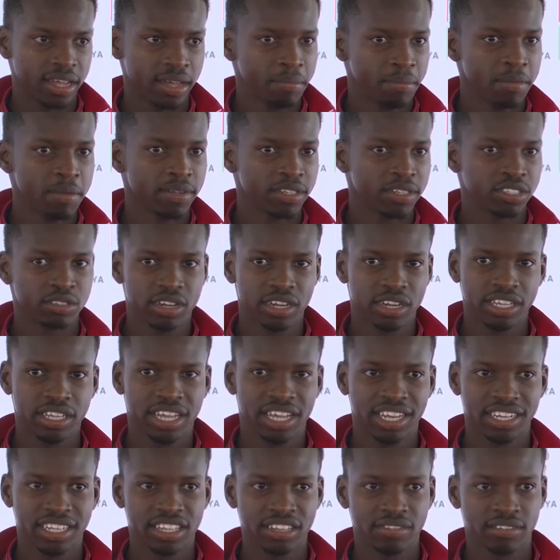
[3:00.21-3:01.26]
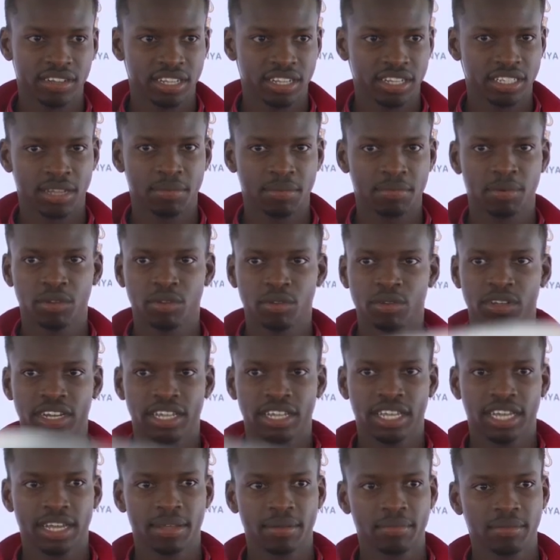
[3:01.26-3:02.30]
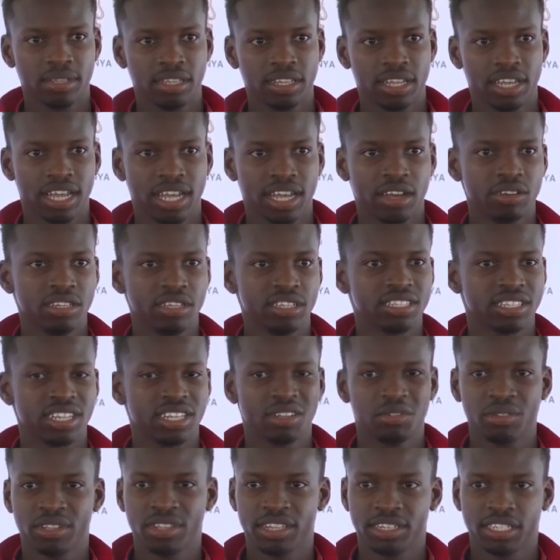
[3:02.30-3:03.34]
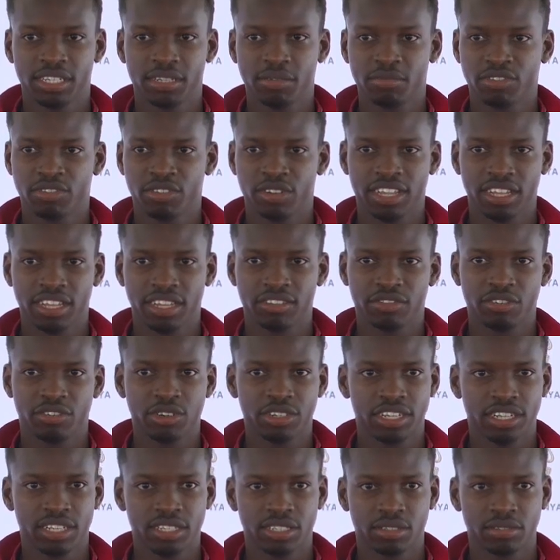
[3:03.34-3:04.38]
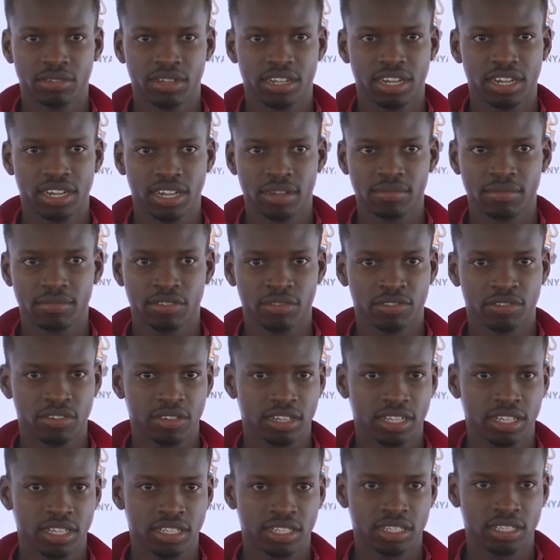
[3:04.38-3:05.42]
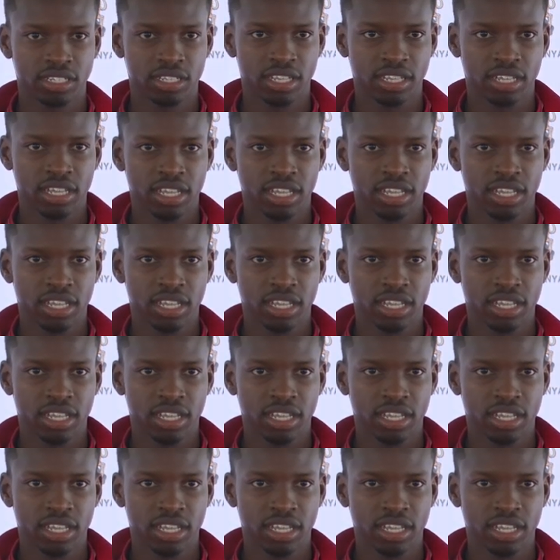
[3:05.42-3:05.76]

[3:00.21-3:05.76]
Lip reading: me personally, I'll give an example. When I come here, I only stayed with the team for like 4 days. We had a camp for 4 days,